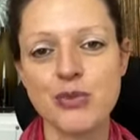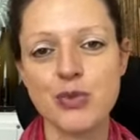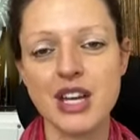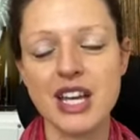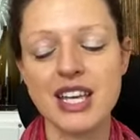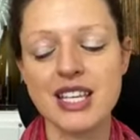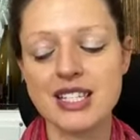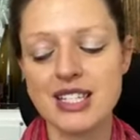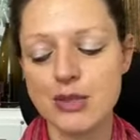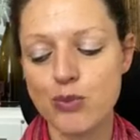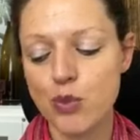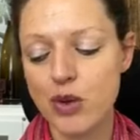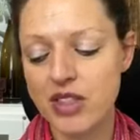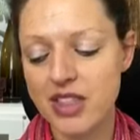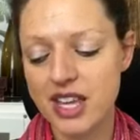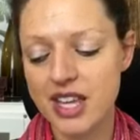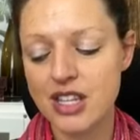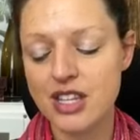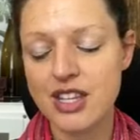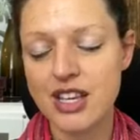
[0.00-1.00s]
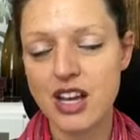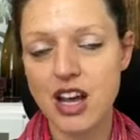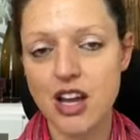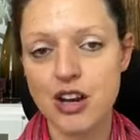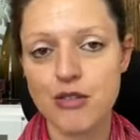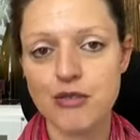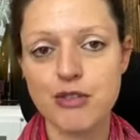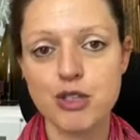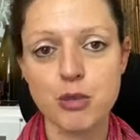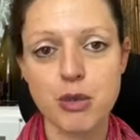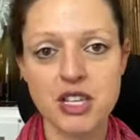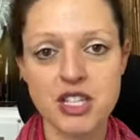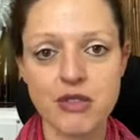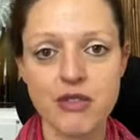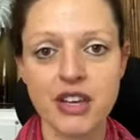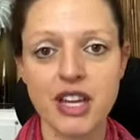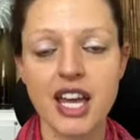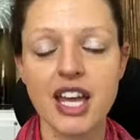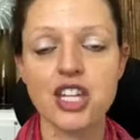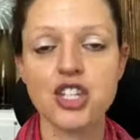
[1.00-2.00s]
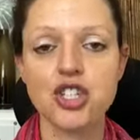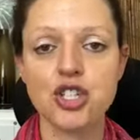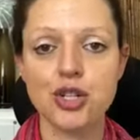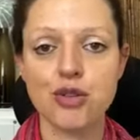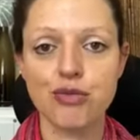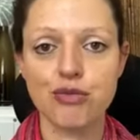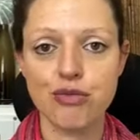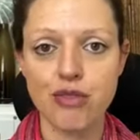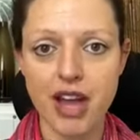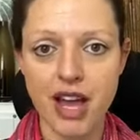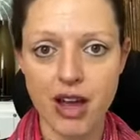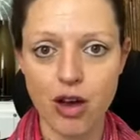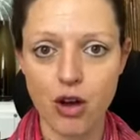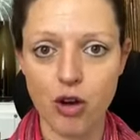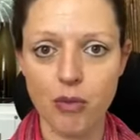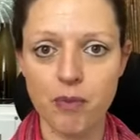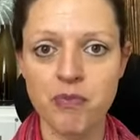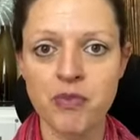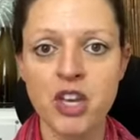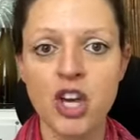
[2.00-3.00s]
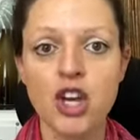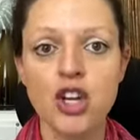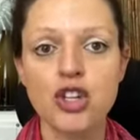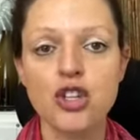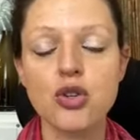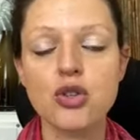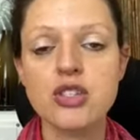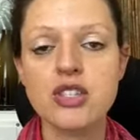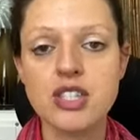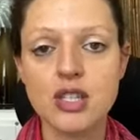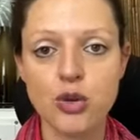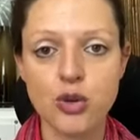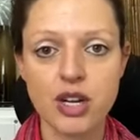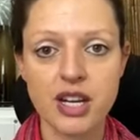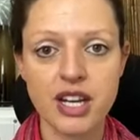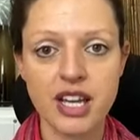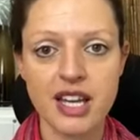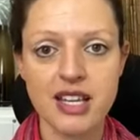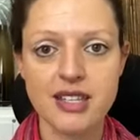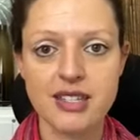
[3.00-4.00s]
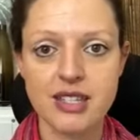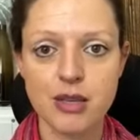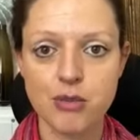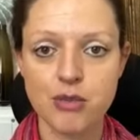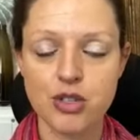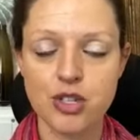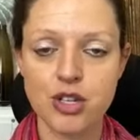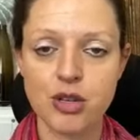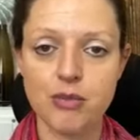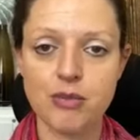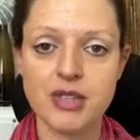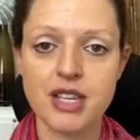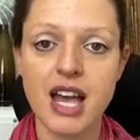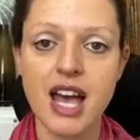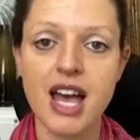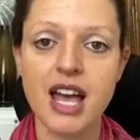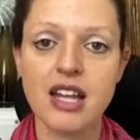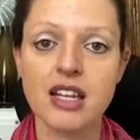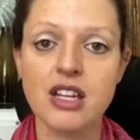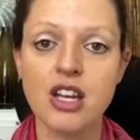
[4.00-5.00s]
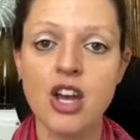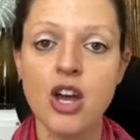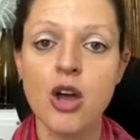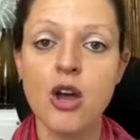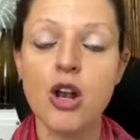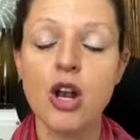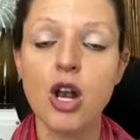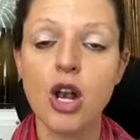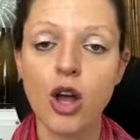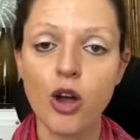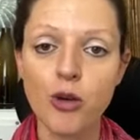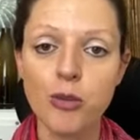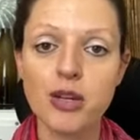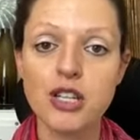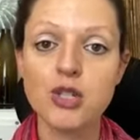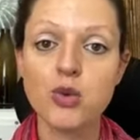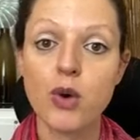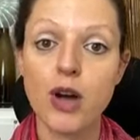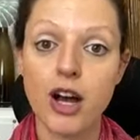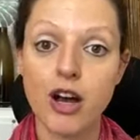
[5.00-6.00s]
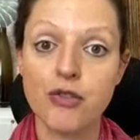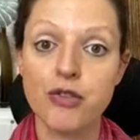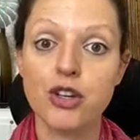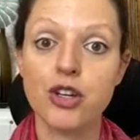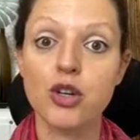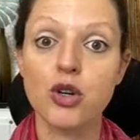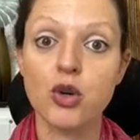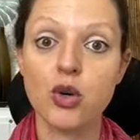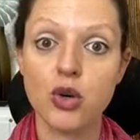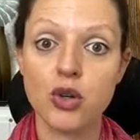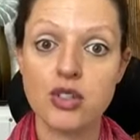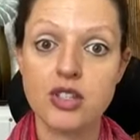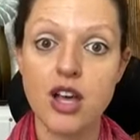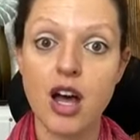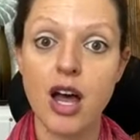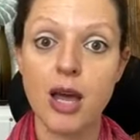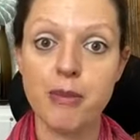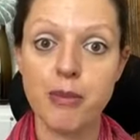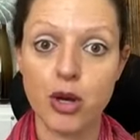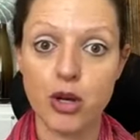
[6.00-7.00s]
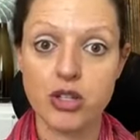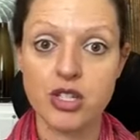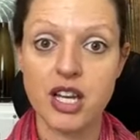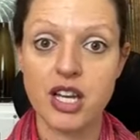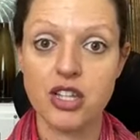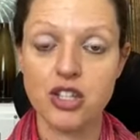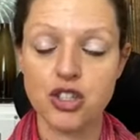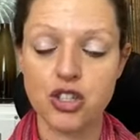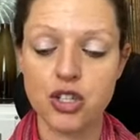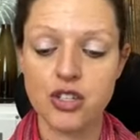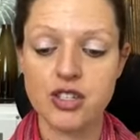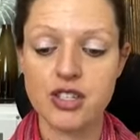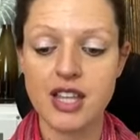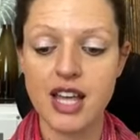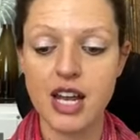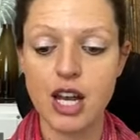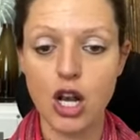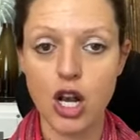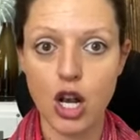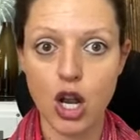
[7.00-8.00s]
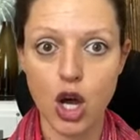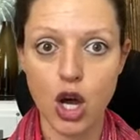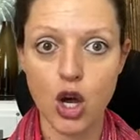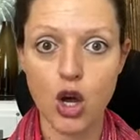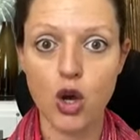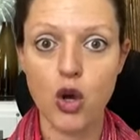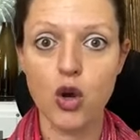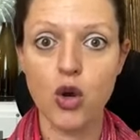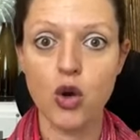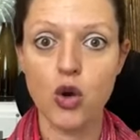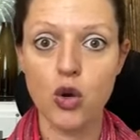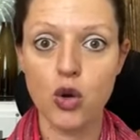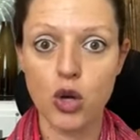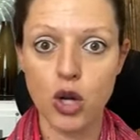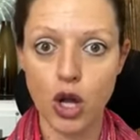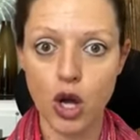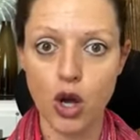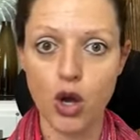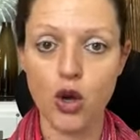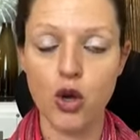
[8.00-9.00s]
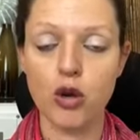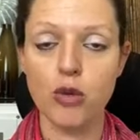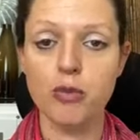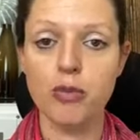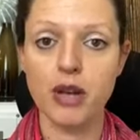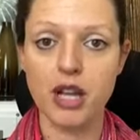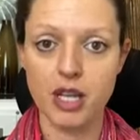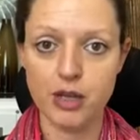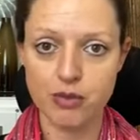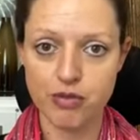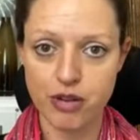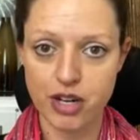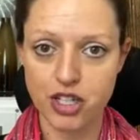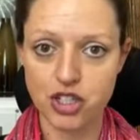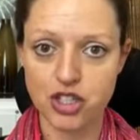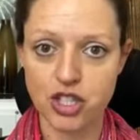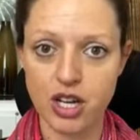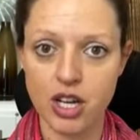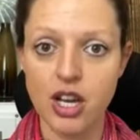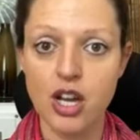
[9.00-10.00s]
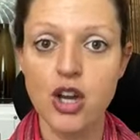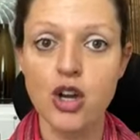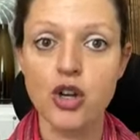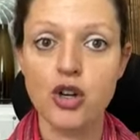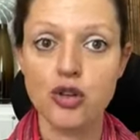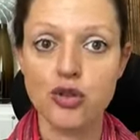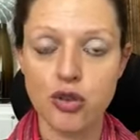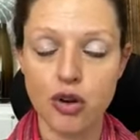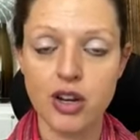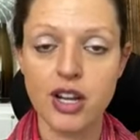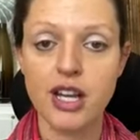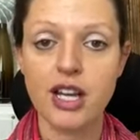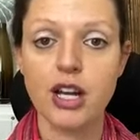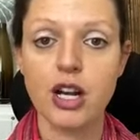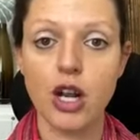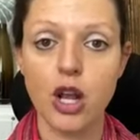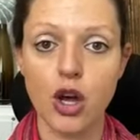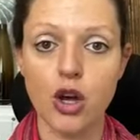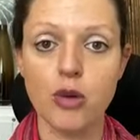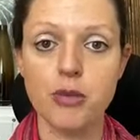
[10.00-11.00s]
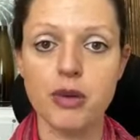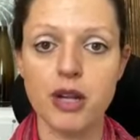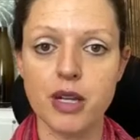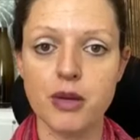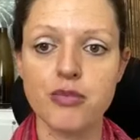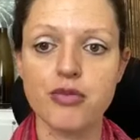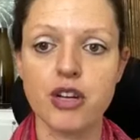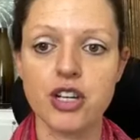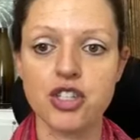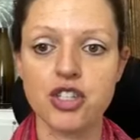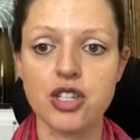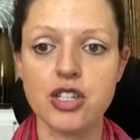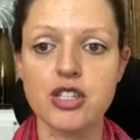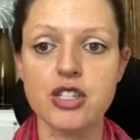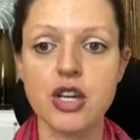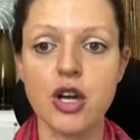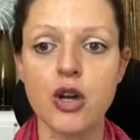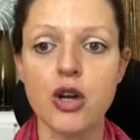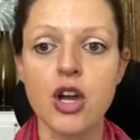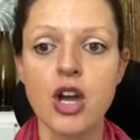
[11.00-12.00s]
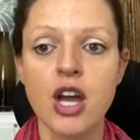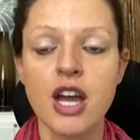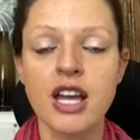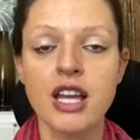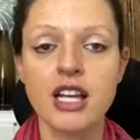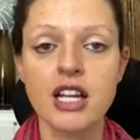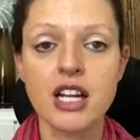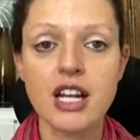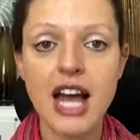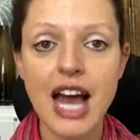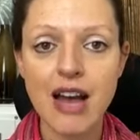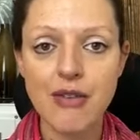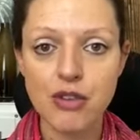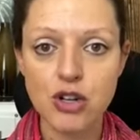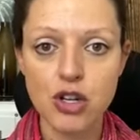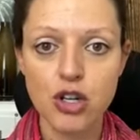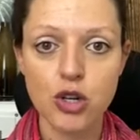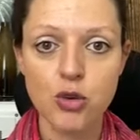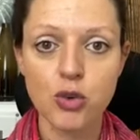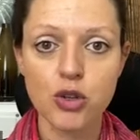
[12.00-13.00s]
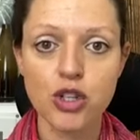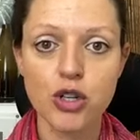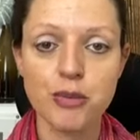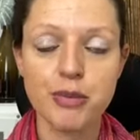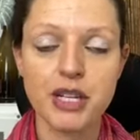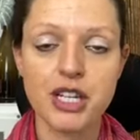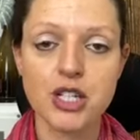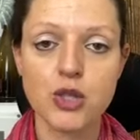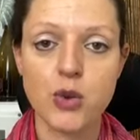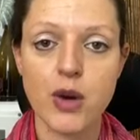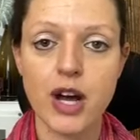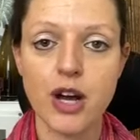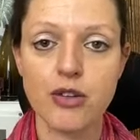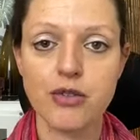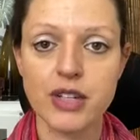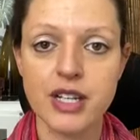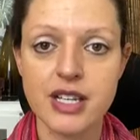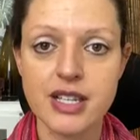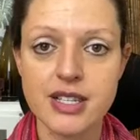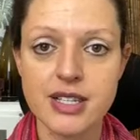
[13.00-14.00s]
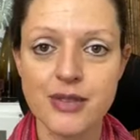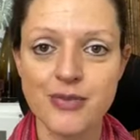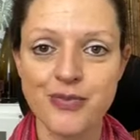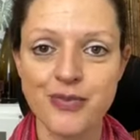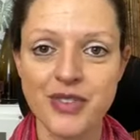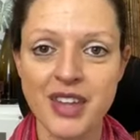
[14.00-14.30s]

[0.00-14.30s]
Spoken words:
is within the kind of specification and realm, you're still going to get symptoms, and low B12 can cause hypotension, so that low blood pressure, chronic low blood pressure. So have a look at what your B12 is,